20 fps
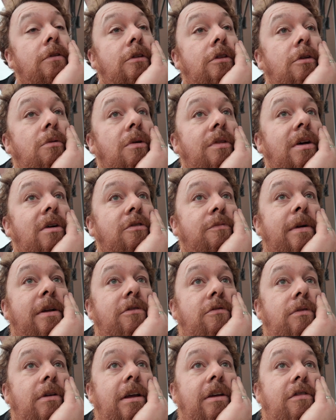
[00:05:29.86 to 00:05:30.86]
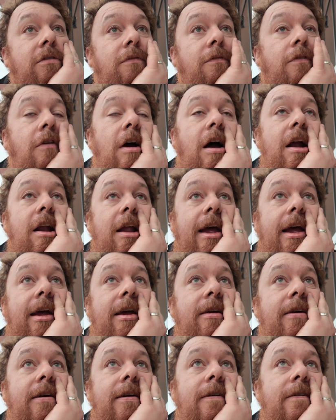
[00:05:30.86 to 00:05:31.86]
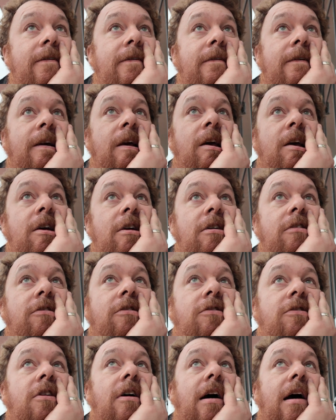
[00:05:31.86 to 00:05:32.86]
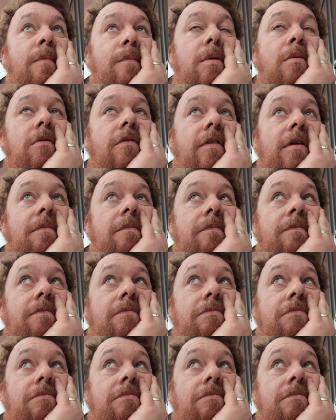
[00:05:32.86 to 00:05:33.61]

The one that I was meant to release on Friday, just not happy with it,